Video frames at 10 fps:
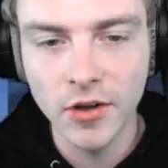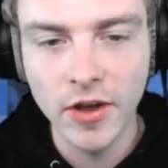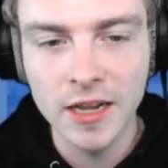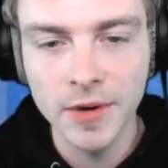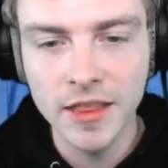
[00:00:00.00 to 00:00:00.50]
You know,
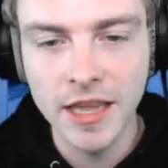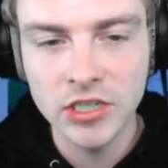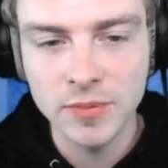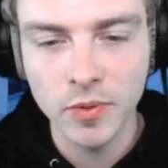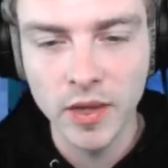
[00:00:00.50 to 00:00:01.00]
anybody that
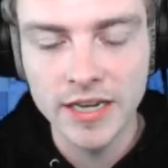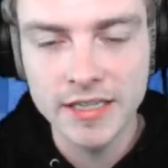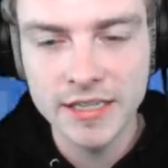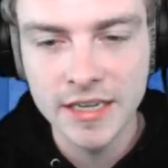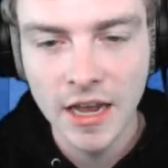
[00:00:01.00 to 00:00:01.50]
just
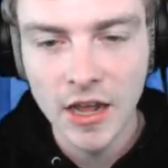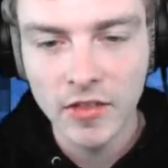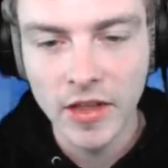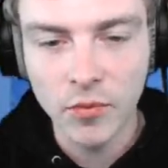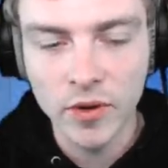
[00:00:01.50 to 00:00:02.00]
plays,
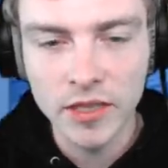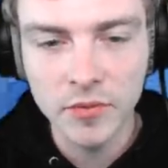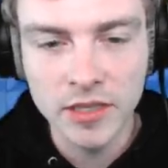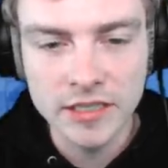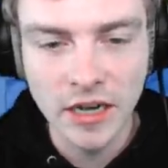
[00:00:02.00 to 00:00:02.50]
like, really,
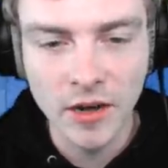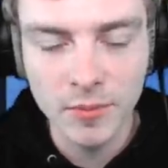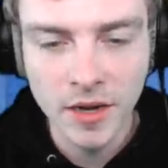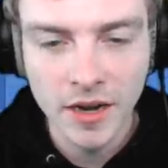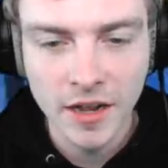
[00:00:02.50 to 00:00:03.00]
really
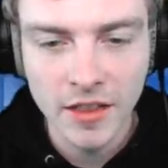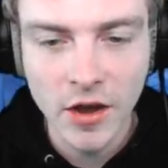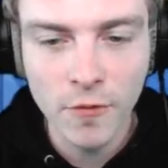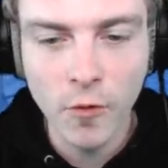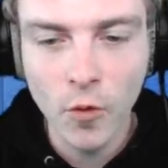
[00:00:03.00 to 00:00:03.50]
dumb,
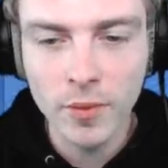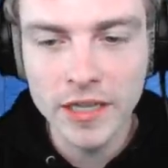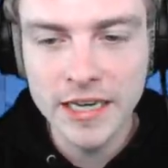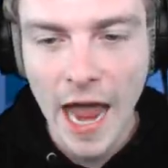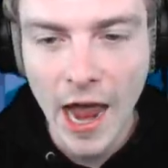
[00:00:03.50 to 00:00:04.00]
they're
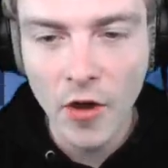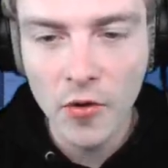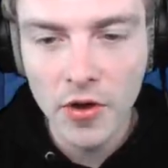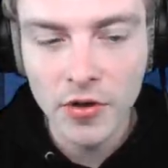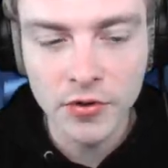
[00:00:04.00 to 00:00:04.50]
formally
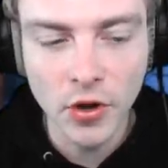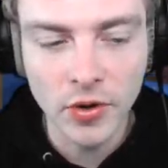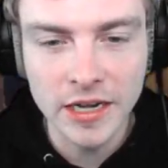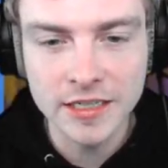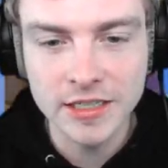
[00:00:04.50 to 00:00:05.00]
now
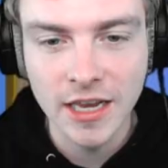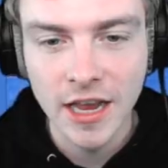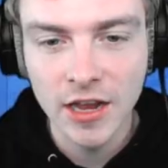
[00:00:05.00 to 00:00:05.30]
known as